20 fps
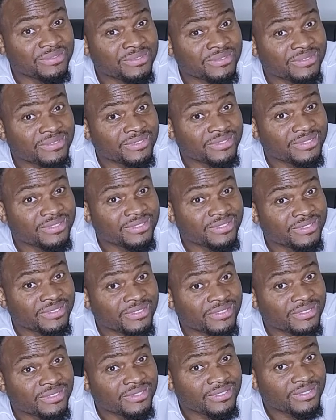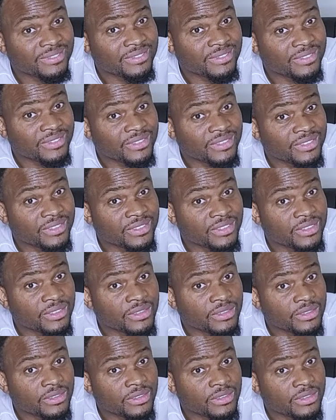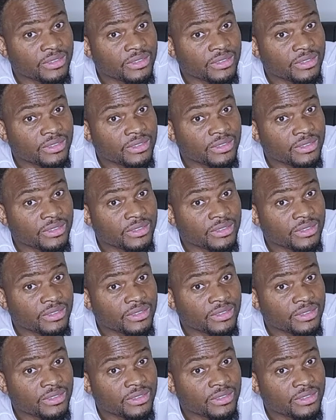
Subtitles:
No one is speaking in this clip.